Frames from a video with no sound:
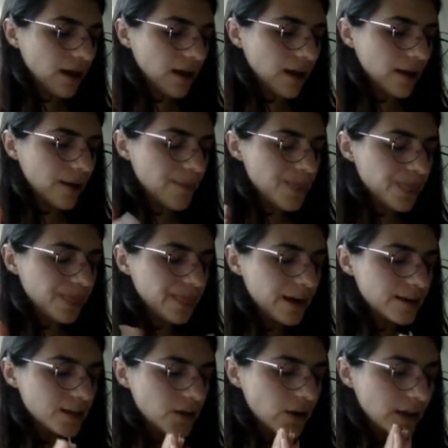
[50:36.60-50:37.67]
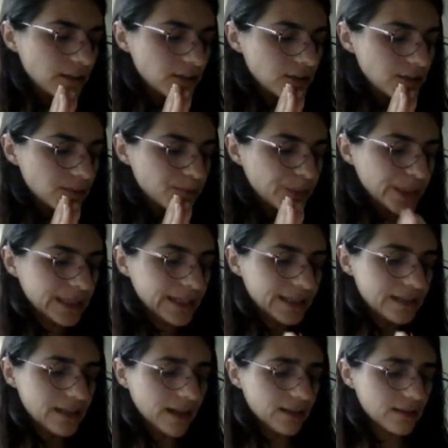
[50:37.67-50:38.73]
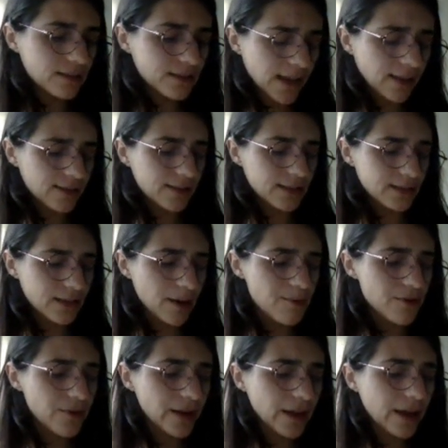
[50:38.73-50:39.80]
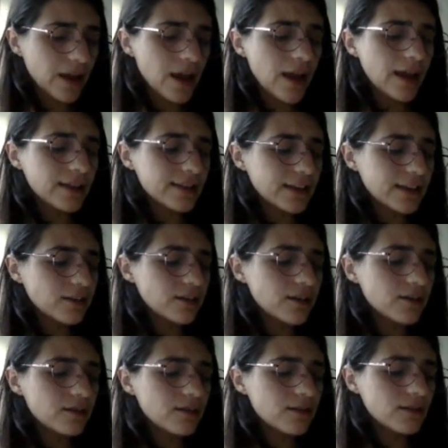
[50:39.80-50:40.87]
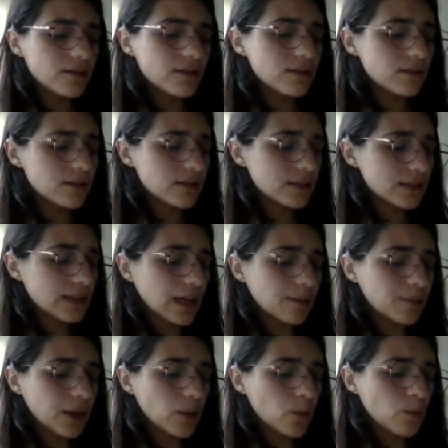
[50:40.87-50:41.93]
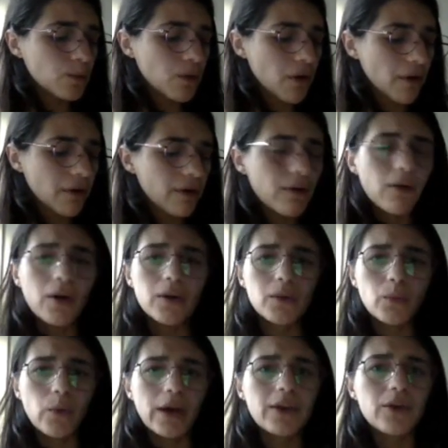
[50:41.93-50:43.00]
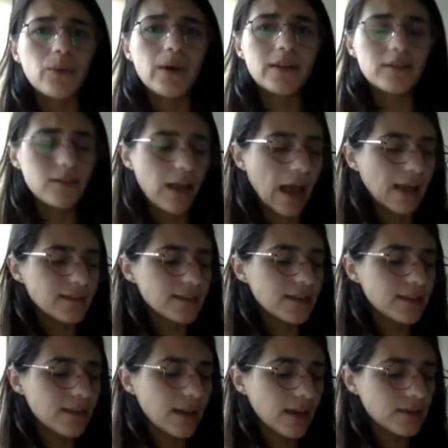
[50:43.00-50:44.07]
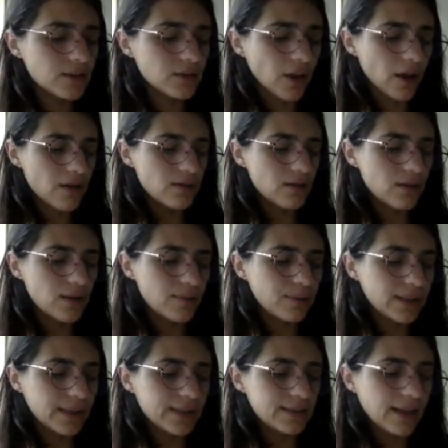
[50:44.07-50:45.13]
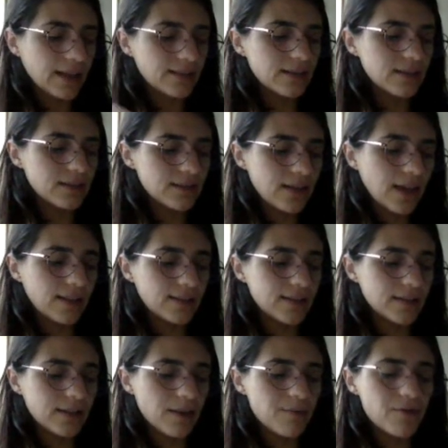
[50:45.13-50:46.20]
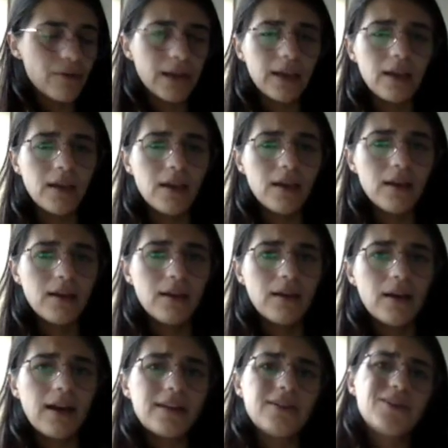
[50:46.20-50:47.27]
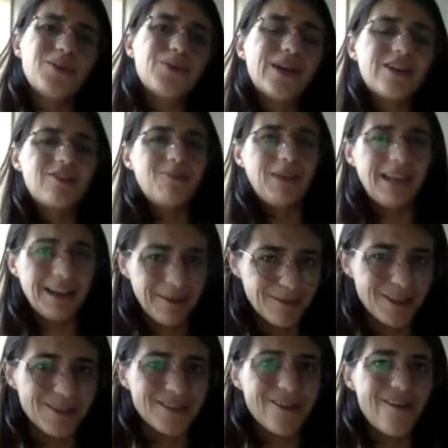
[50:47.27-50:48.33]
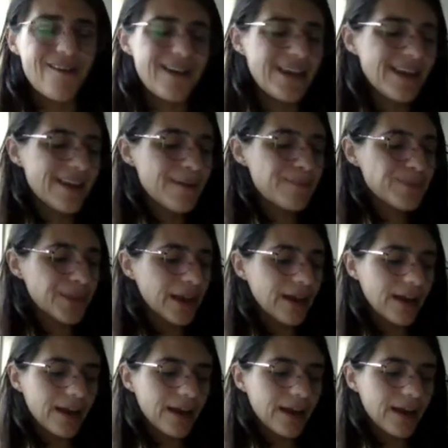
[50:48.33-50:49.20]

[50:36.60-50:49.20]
There's a question. Please tell the summary. Can you tell me more on what you want to ask in that? So please tell the summary. I don't know what you mean. I'm so sorry.